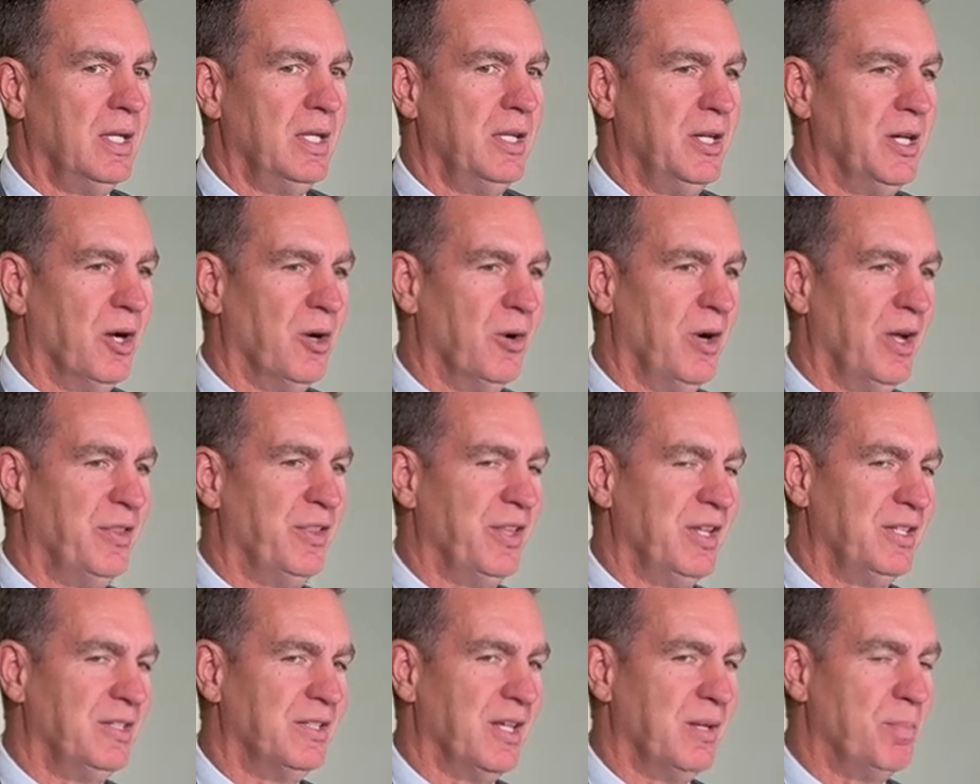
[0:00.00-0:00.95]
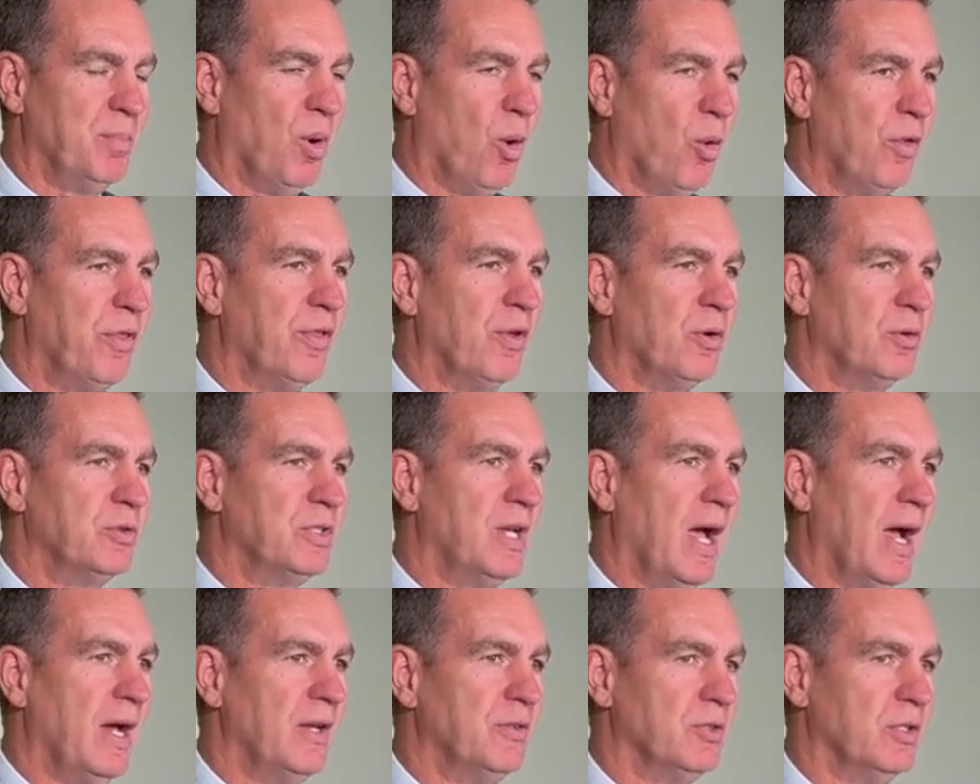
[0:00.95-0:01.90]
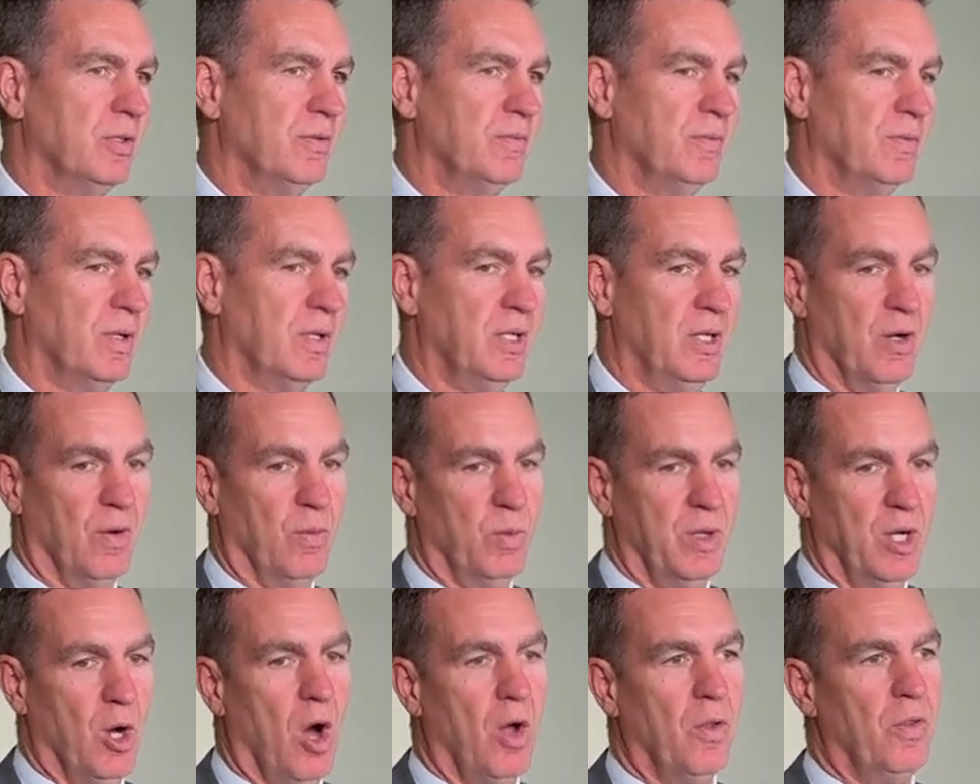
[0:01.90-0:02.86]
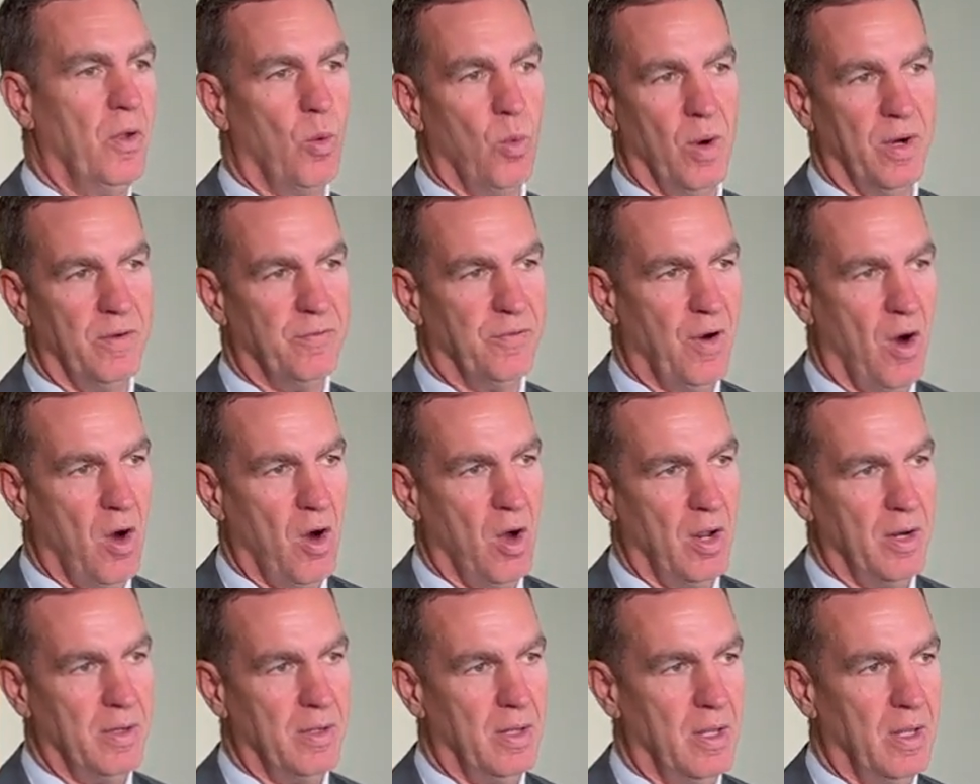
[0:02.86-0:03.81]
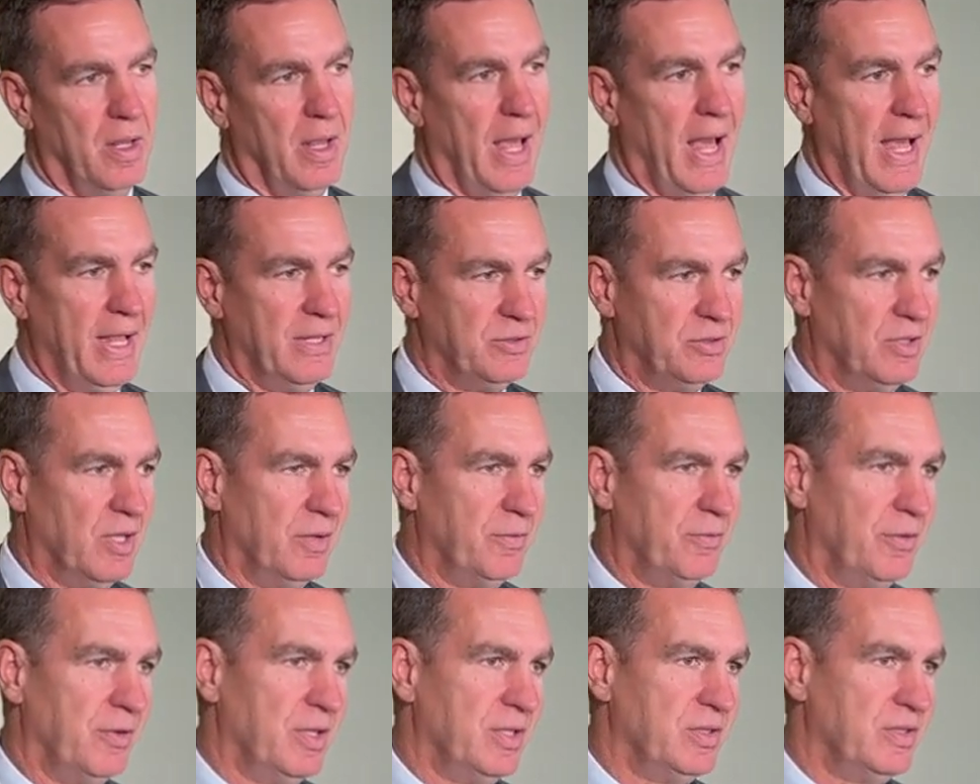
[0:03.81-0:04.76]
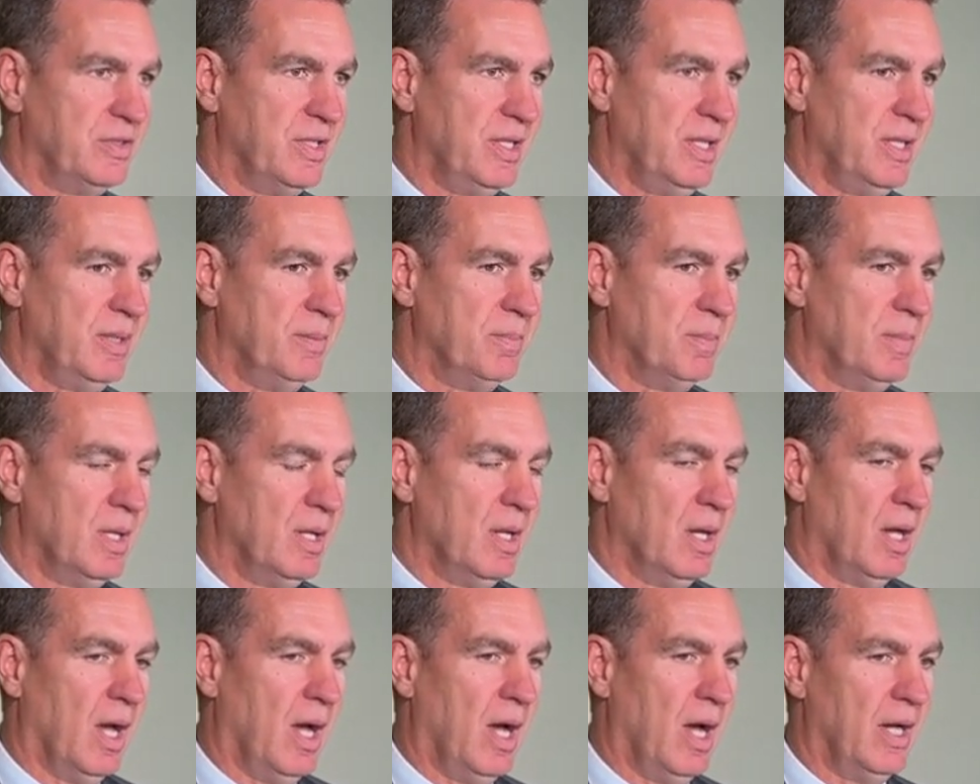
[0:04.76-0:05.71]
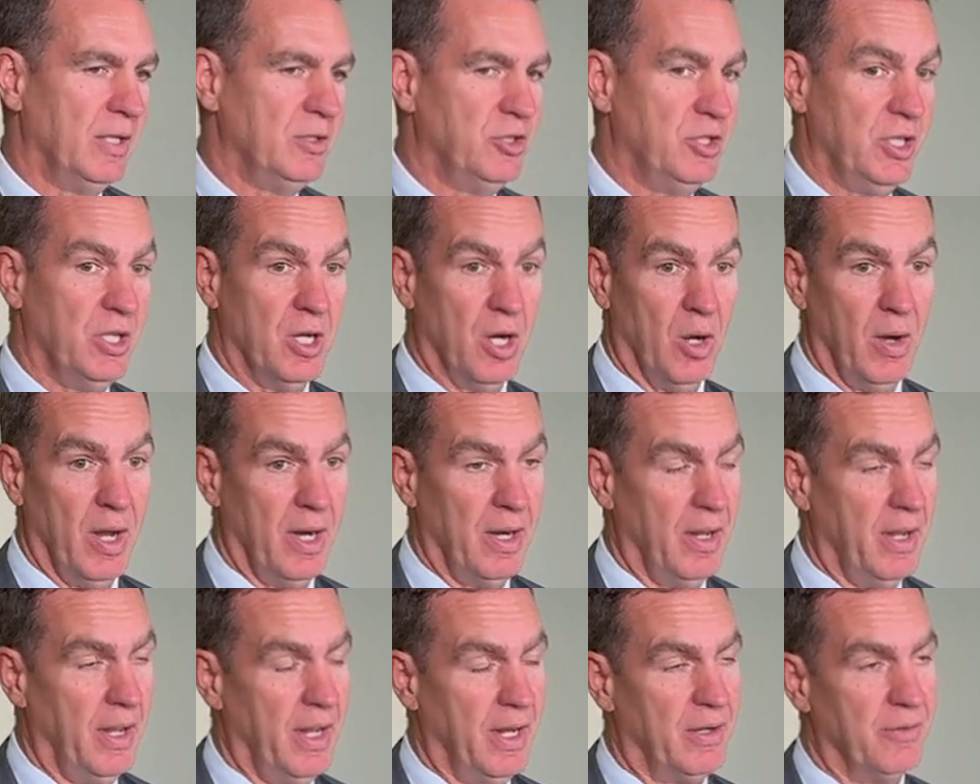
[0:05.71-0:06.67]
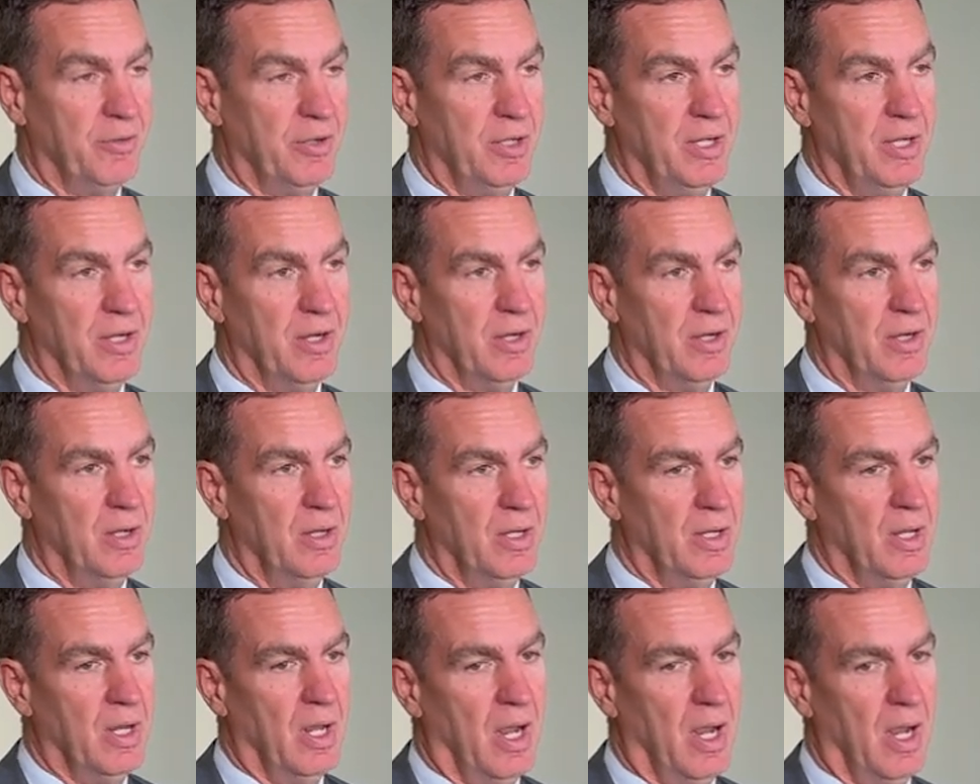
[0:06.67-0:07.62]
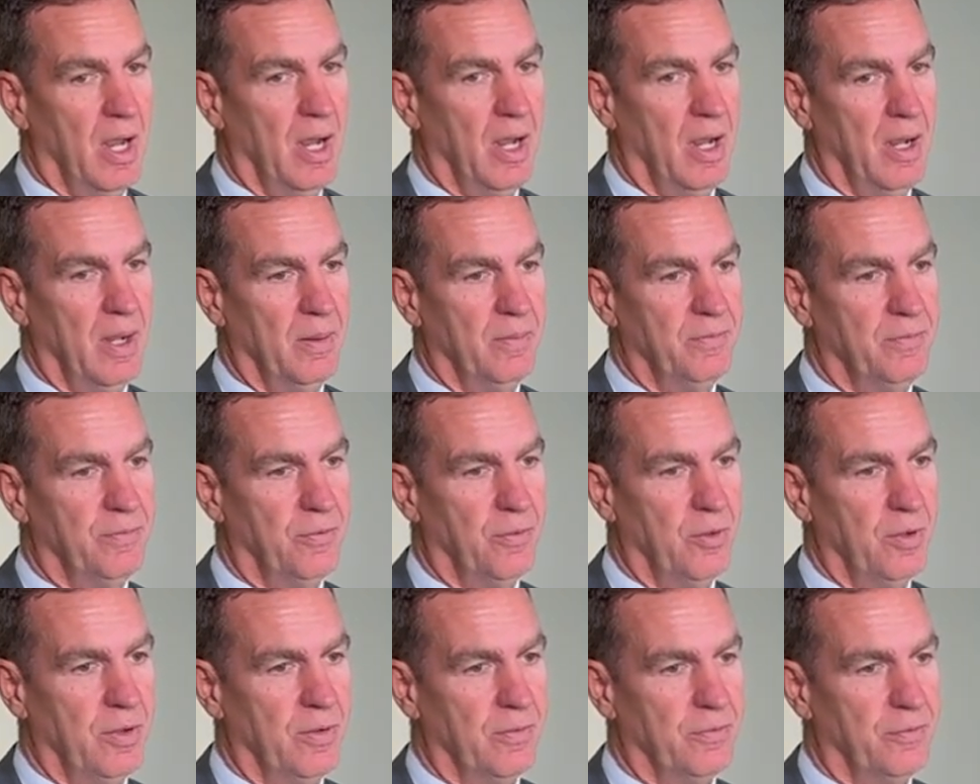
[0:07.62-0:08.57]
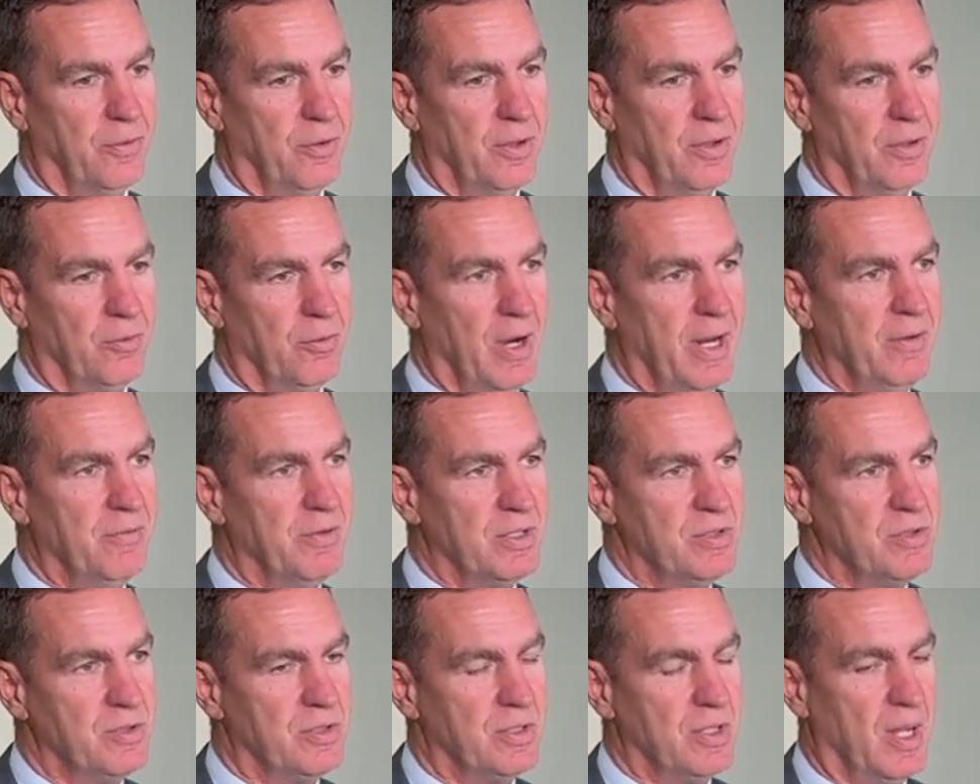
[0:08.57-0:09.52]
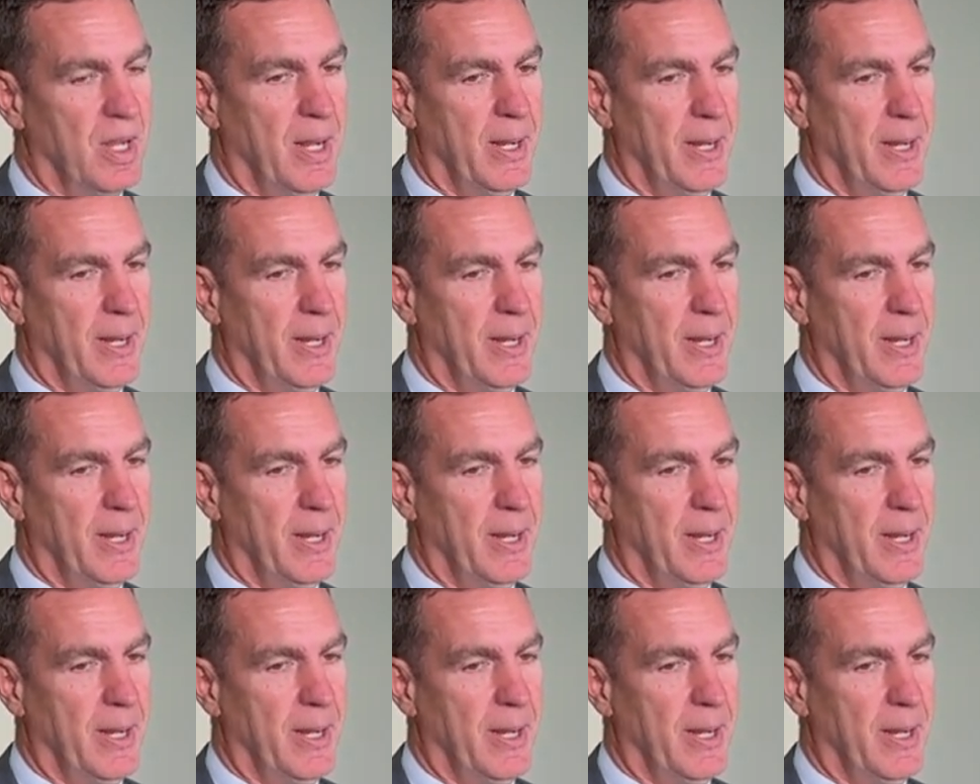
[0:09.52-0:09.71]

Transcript: you know, I think that both those guys are, you know, we all know what Vaughn has done for this team. Geno had a heck of a year for the Ravens.